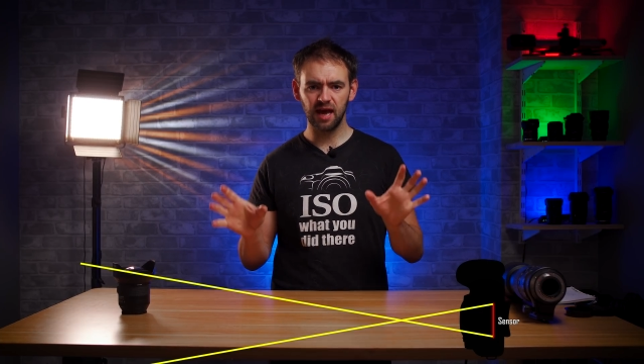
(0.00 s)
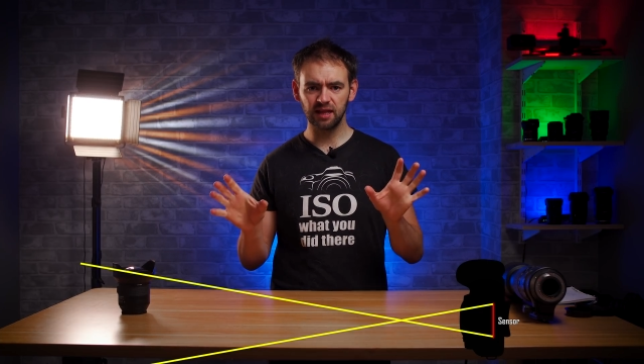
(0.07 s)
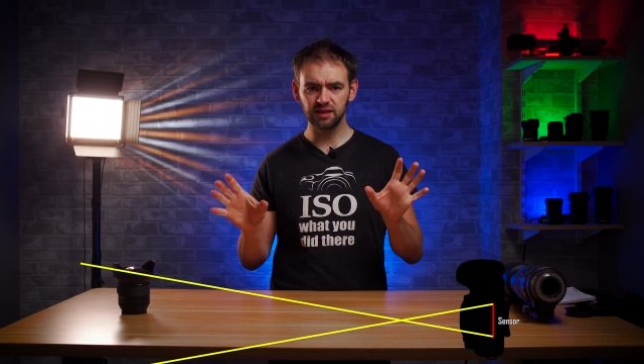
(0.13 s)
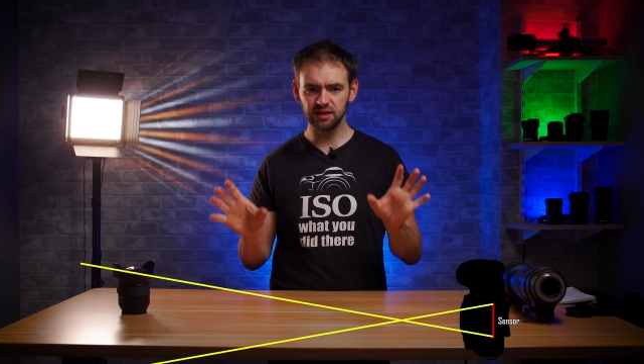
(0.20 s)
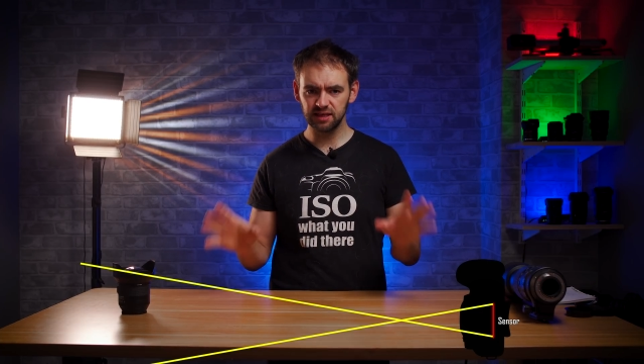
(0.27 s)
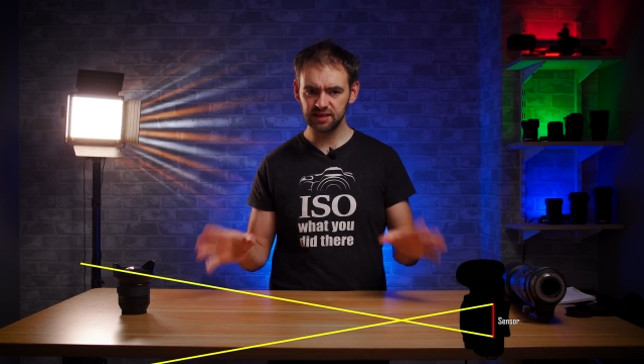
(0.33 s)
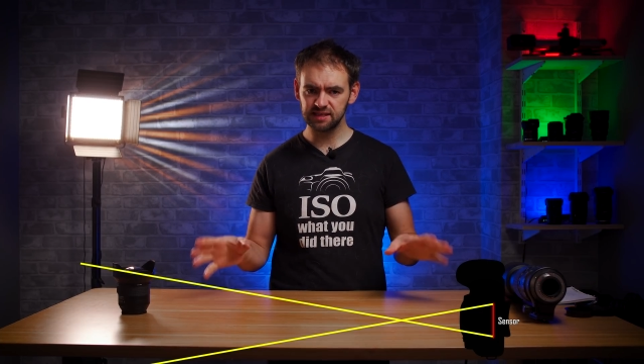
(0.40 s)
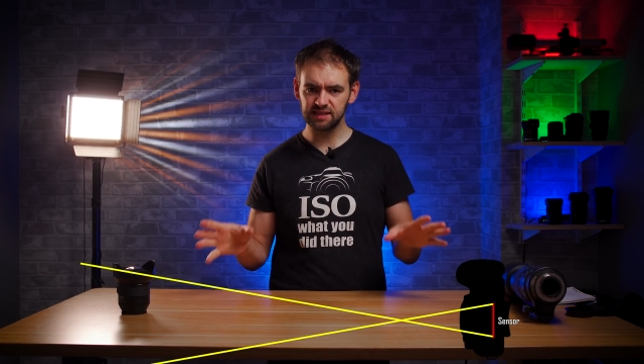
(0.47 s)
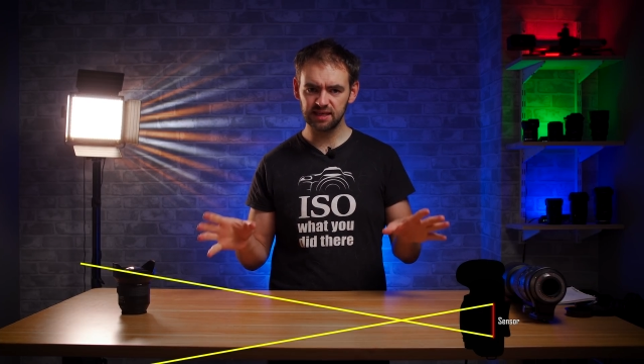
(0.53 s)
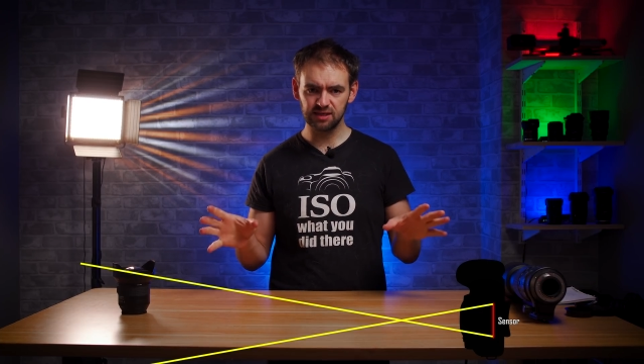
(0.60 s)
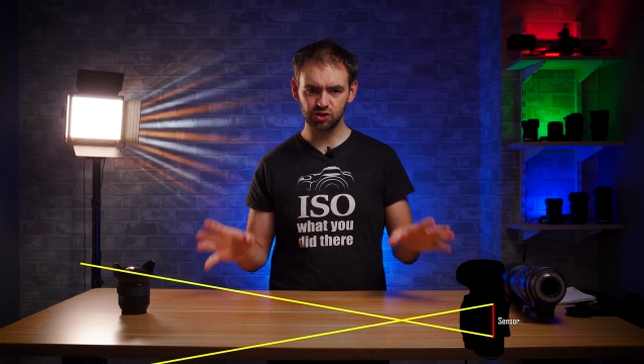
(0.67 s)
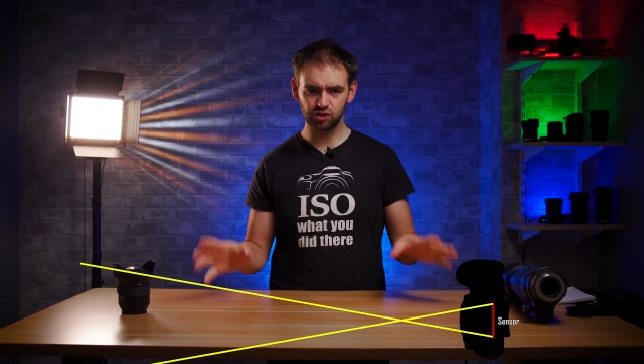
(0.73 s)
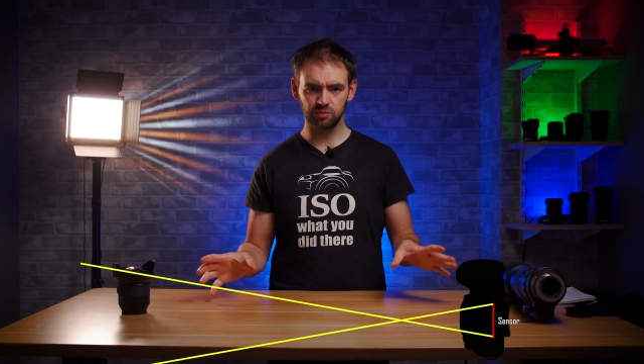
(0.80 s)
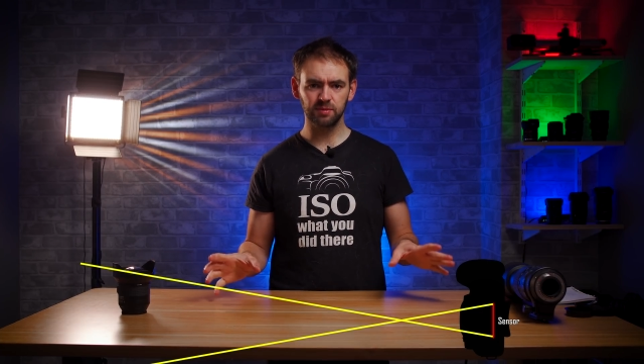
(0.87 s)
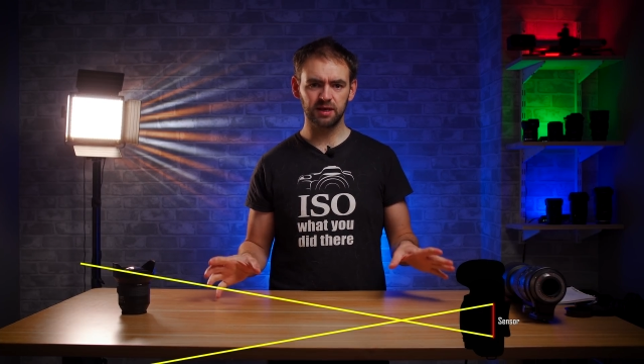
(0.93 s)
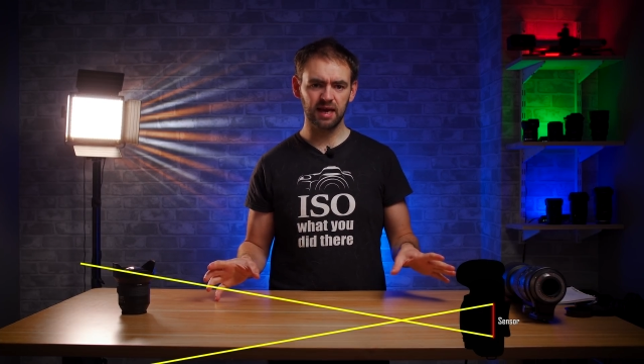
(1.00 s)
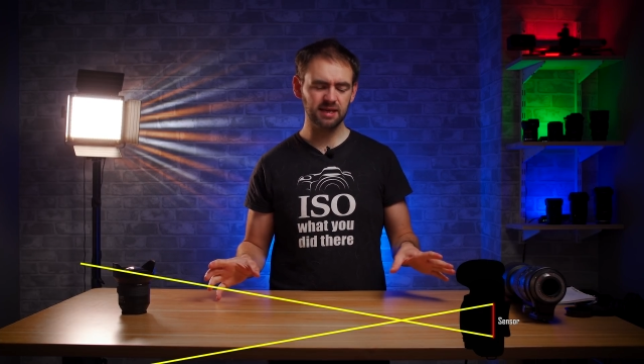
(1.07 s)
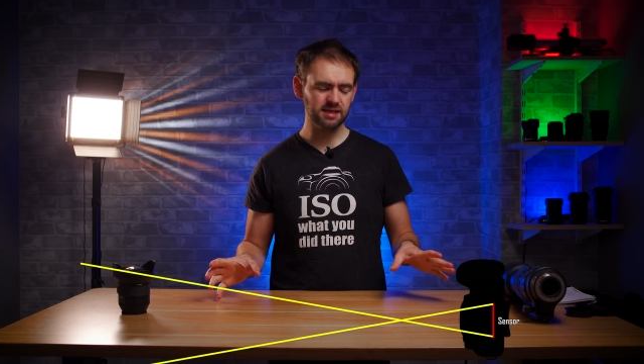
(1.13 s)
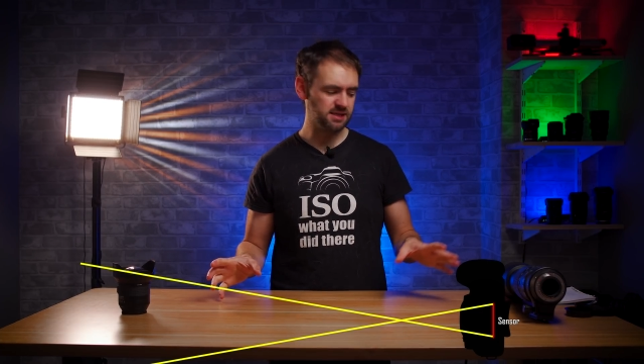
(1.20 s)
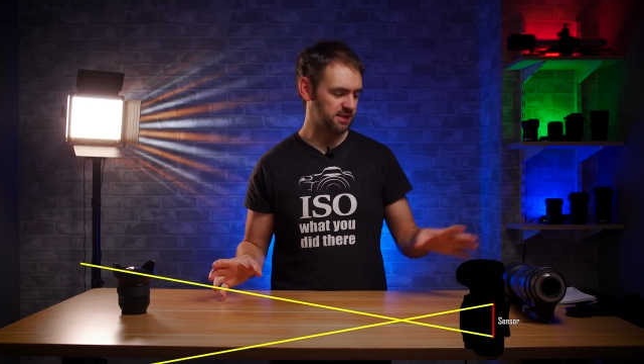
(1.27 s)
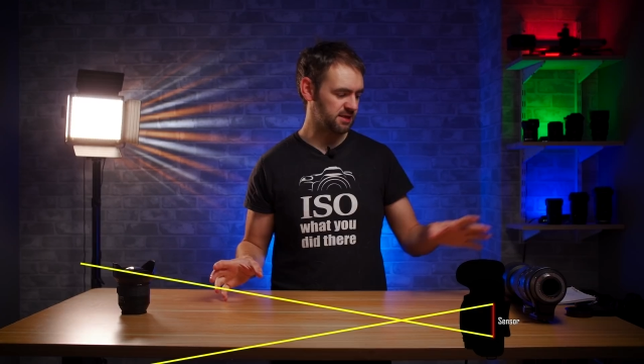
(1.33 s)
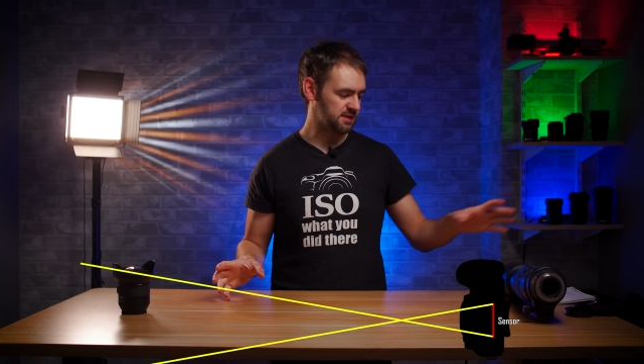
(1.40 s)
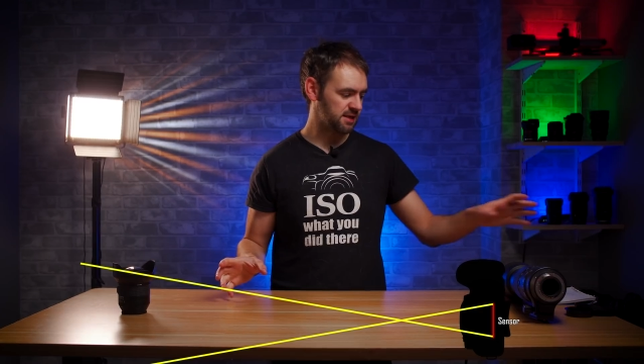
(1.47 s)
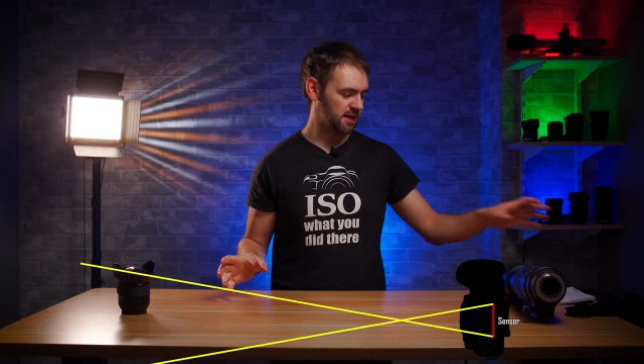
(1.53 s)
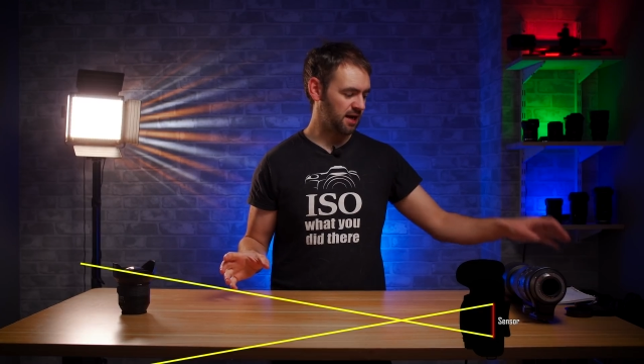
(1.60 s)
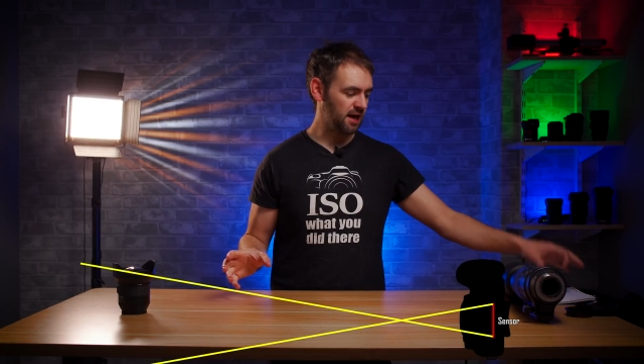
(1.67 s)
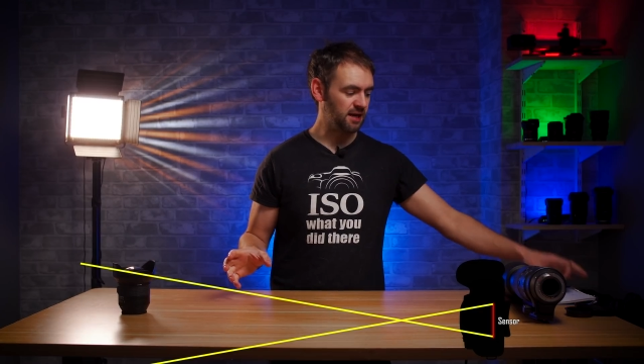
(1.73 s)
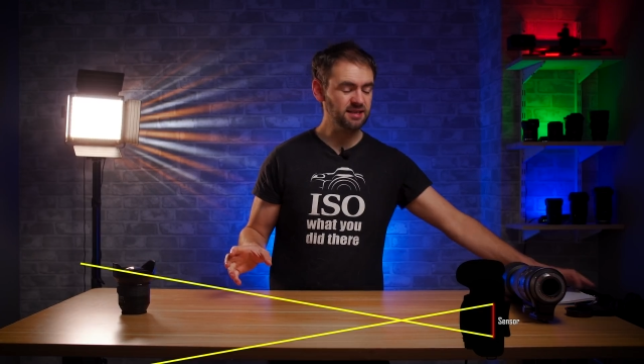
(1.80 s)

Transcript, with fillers: at least in some cases.